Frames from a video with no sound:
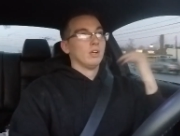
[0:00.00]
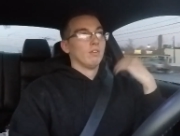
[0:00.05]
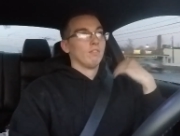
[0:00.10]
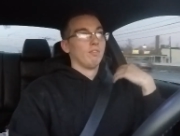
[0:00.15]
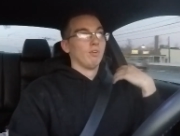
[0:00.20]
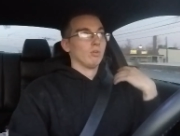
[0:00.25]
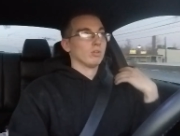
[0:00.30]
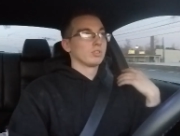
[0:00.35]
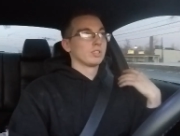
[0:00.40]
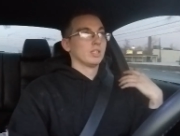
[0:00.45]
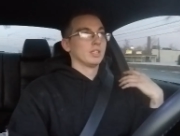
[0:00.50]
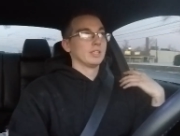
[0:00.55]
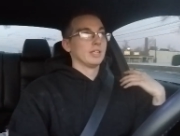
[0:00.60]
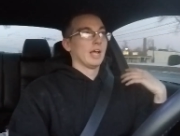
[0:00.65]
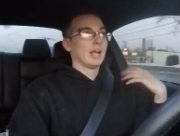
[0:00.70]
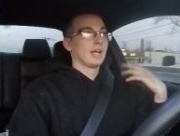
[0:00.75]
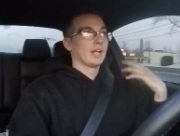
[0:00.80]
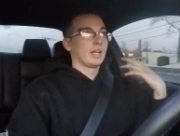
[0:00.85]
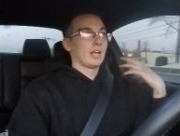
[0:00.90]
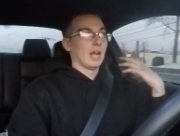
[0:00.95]
full
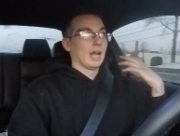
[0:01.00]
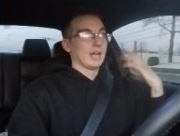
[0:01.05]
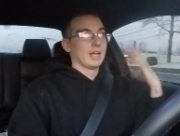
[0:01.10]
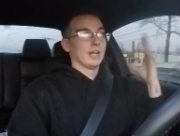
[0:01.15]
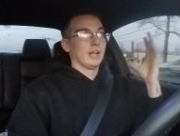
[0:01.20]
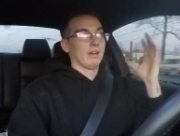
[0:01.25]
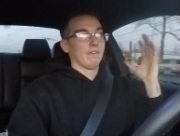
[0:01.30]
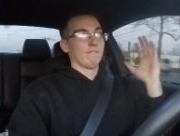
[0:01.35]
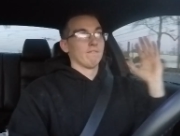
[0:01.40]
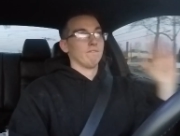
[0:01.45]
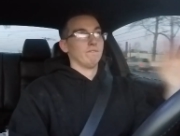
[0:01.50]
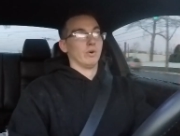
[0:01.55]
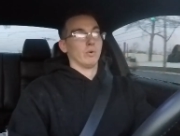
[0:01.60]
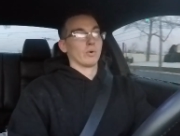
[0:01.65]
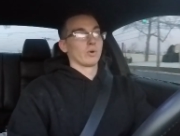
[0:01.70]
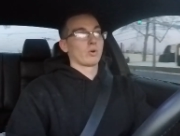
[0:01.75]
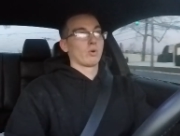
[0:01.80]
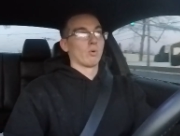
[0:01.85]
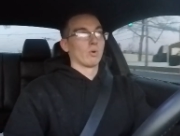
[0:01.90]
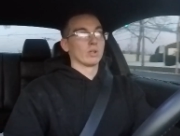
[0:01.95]
synthetic and then
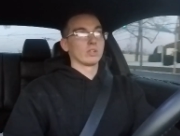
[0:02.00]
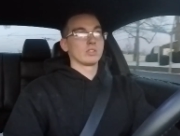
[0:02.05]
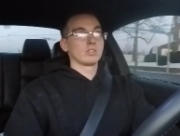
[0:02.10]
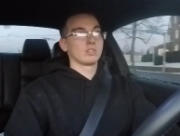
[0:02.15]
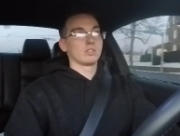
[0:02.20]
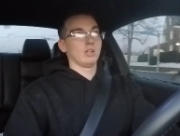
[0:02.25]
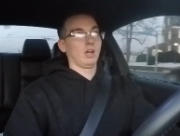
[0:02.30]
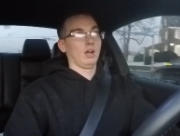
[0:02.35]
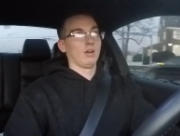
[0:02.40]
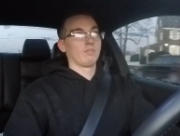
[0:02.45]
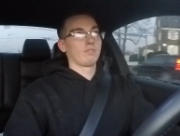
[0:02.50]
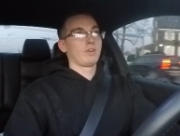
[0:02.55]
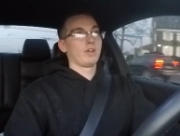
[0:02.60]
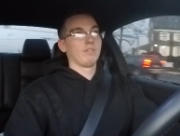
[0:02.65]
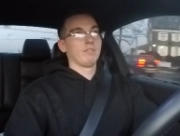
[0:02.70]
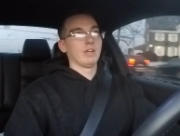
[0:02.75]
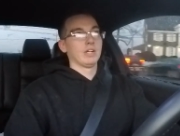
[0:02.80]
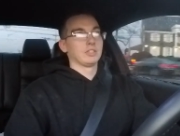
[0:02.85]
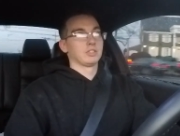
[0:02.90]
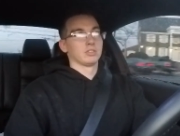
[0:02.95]
four quarts of
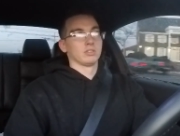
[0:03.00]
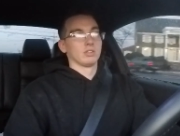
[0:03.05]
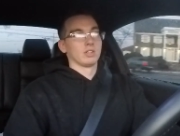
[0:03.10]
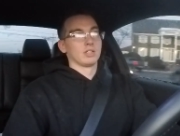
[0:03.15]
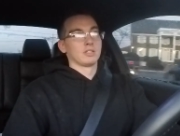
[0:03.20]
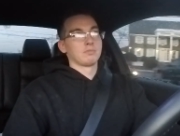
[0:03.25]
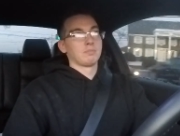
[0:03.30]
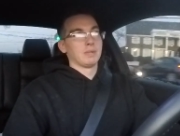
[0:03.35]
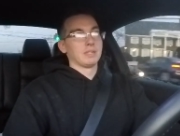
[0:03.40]
conventional. oil